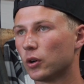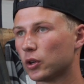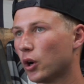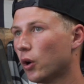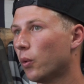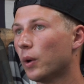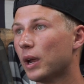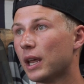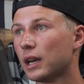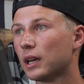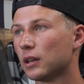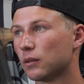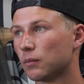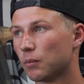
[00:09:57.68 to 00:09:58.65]
go
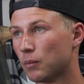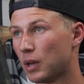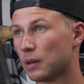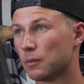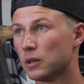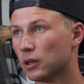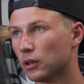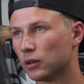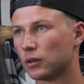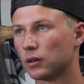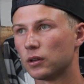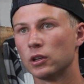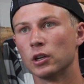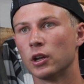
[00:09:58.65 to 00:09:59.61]
win and maybe,
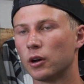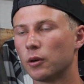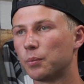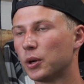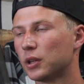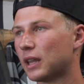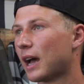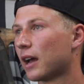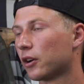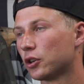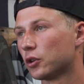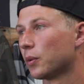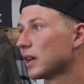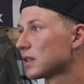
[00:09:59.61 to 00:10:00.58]
put that
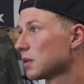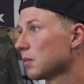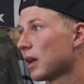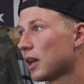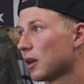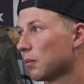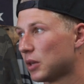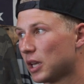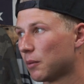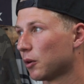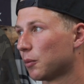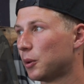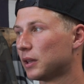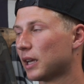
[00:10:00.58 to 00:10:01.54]
on your resume and be
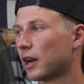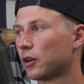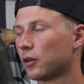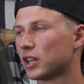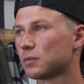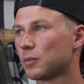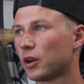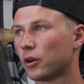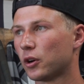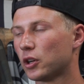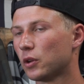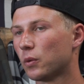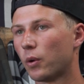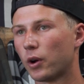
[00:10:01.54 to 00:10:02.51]
able to put that on your resume, or
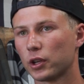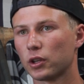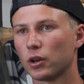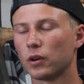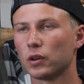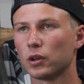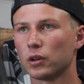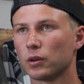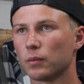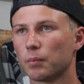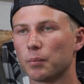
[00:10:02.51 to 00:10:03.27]
do you want to go to your